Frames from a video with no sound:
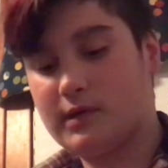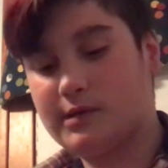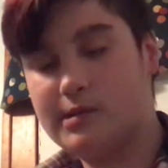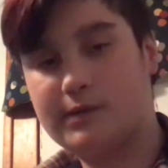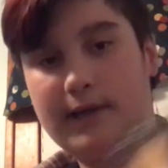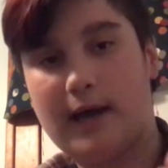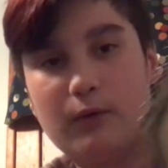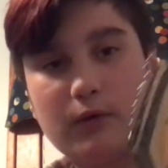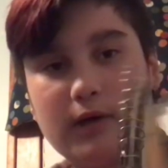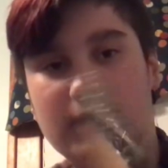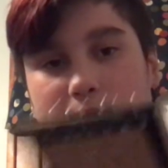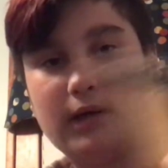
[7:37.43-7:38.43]
so now
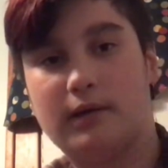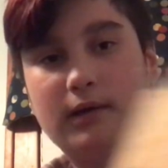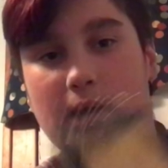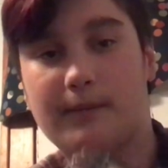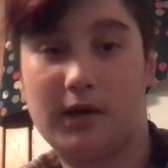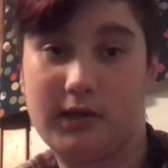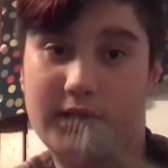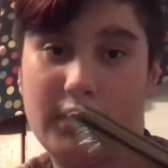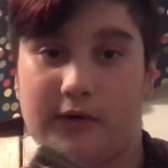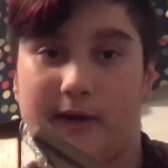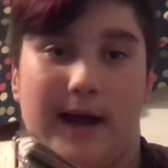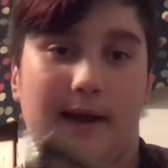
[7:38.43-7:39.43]
I'm gonna show
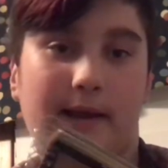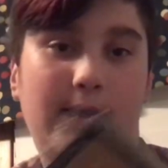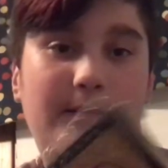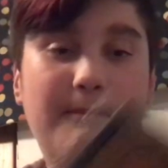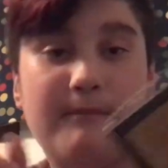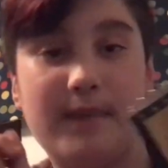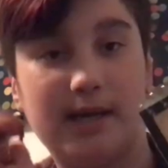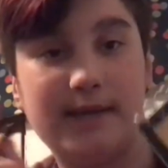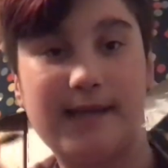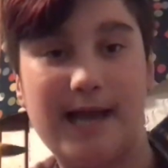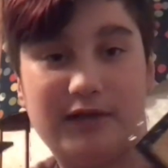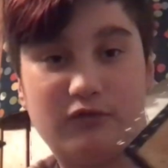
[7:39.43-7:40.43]
you how to make
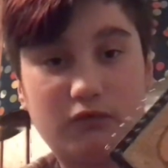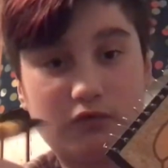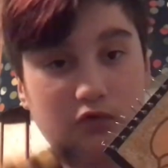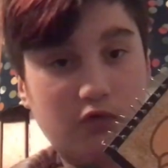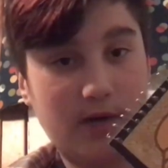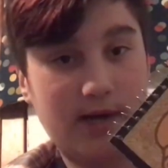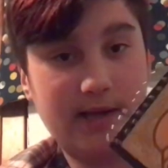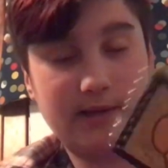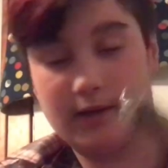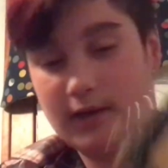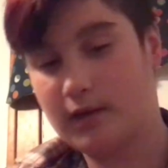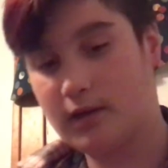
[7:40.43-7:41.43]
the actual
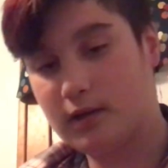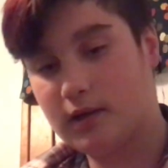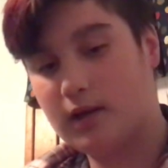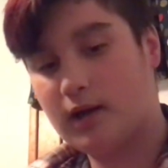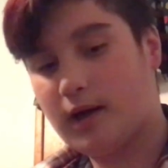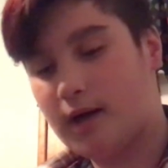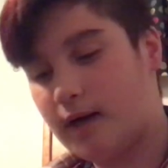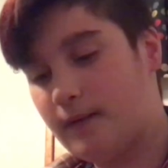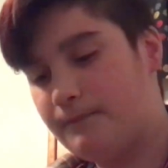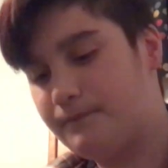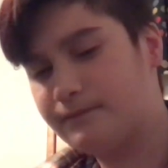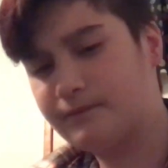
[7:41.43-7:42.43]
crayon.
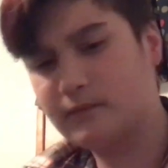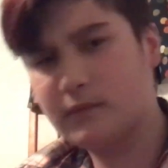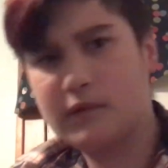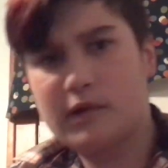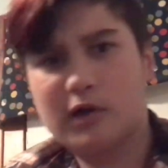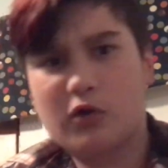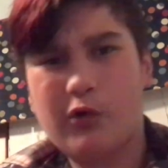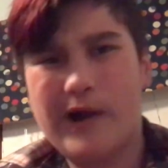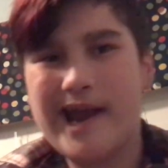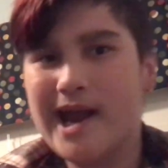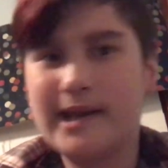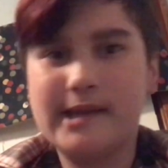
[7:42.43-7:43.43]
The
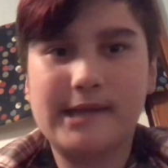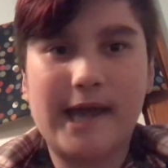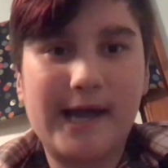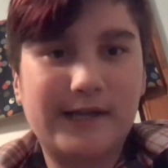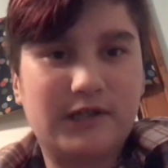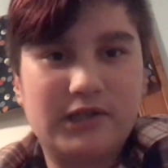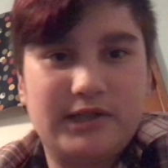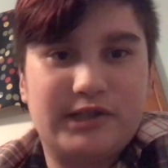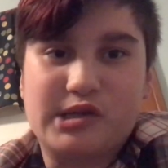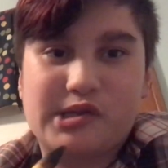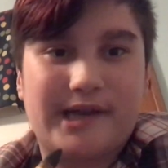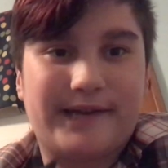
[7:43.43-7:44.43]
crayon is actually
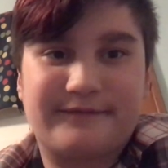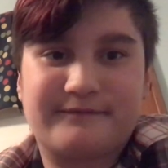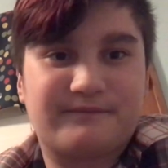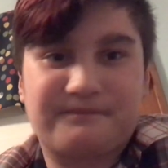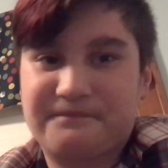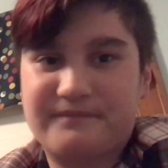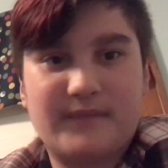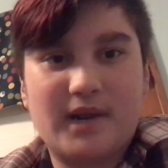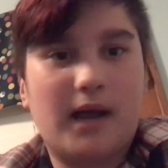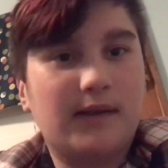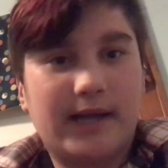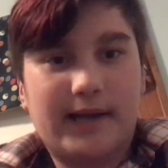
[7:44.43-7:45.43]
just like
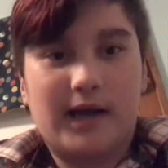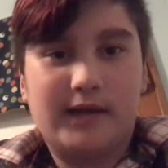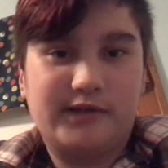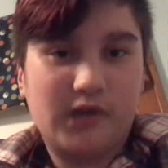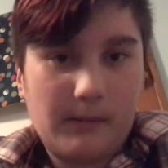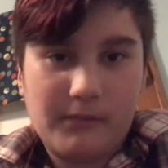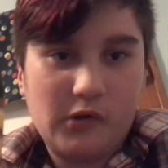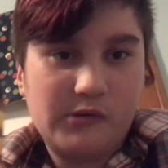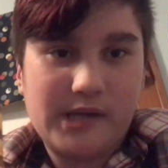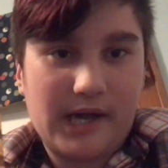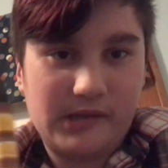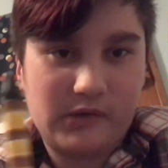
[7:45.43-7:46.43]
a jumbo
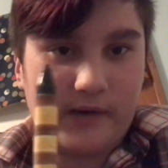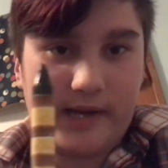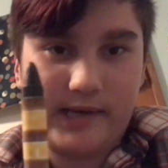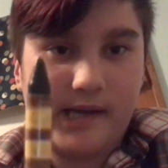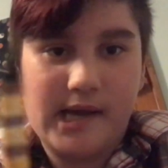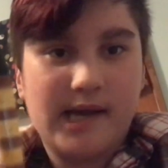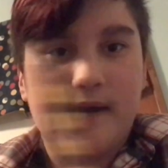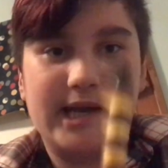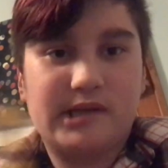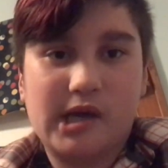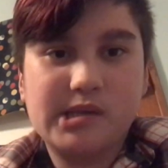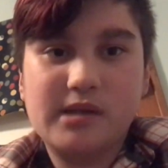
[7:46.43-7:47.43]
size crayon.
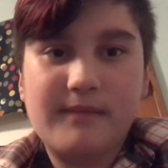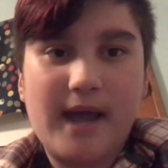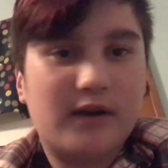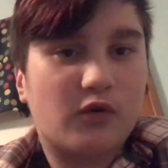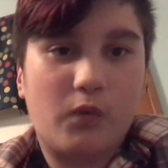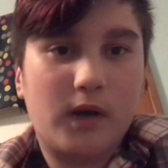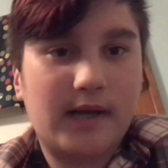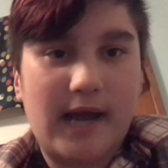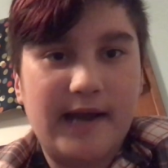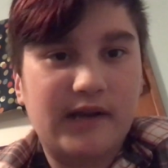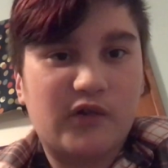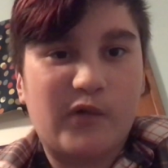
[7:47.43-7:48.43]
It doesn't matter what
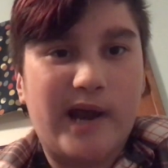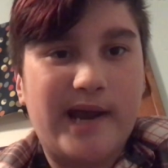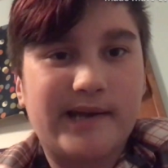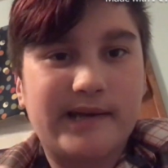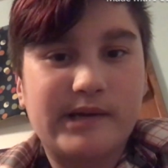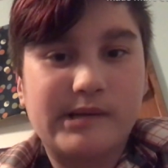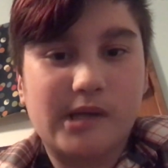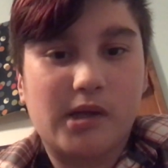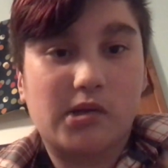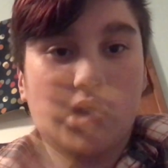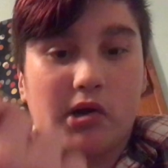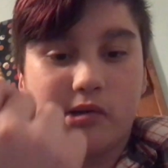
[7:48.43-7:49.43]
kind of crayon it is,
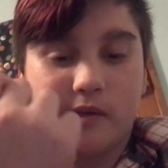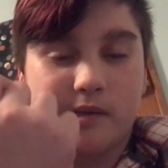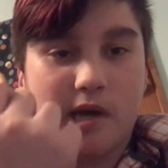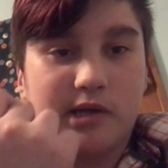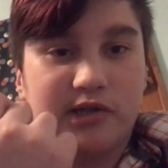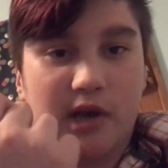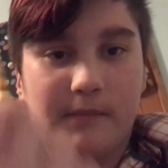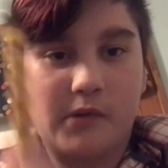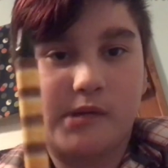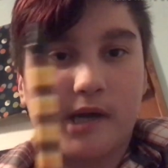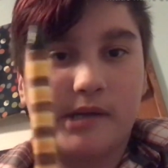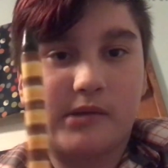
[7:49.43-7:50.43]
as long as it's a jumbo
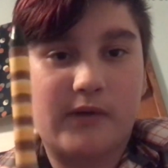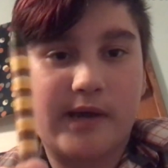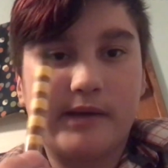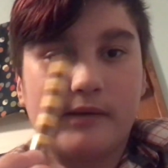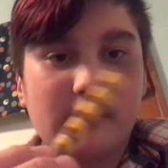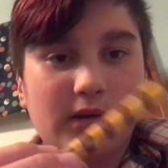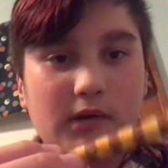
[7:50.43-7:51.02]
size crayon.